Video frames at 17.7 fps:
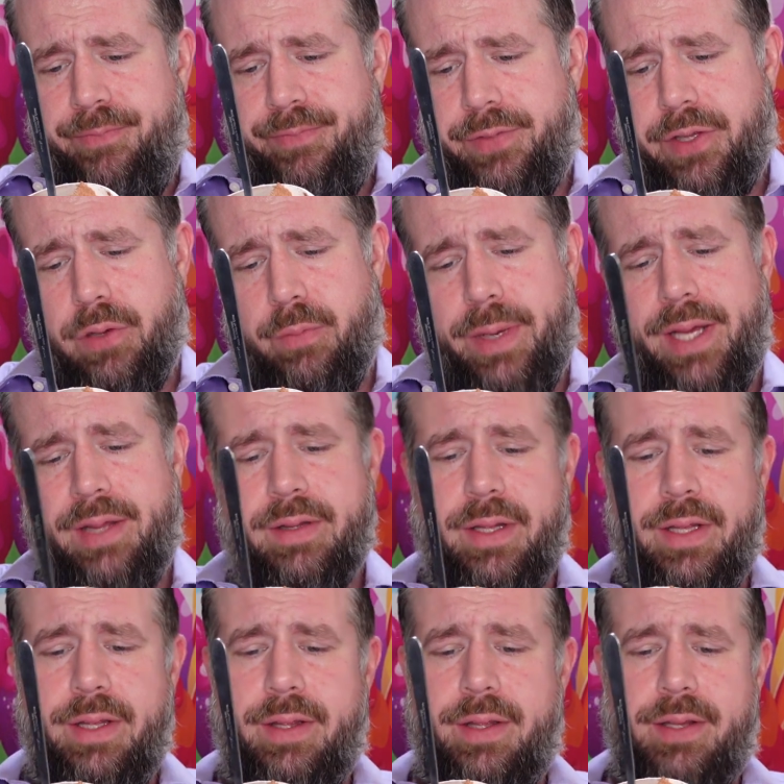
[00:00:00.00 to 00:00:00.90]
So
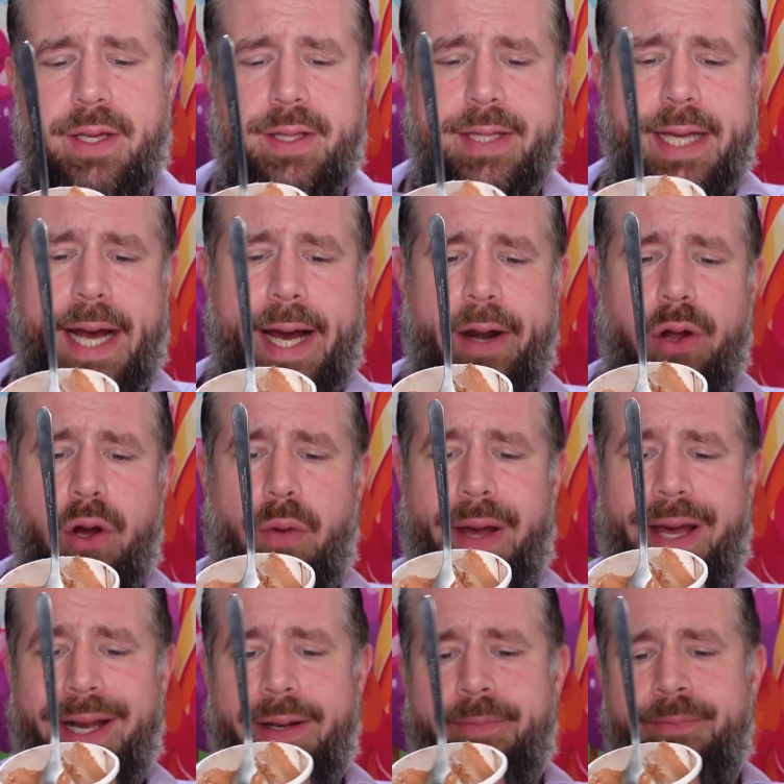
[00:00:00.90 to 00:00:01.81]
basically it says
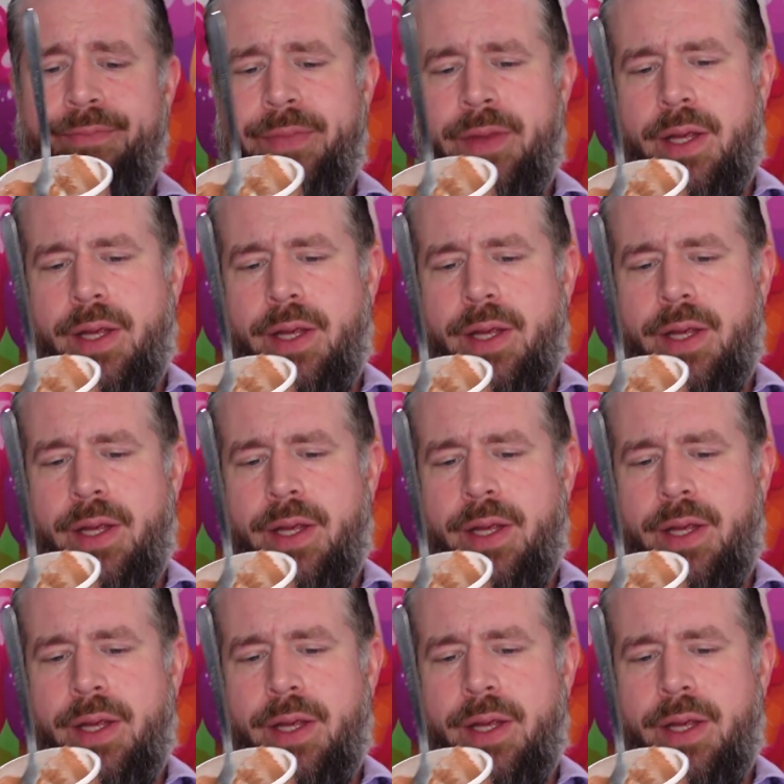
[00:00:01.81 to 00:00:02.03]
Cado, and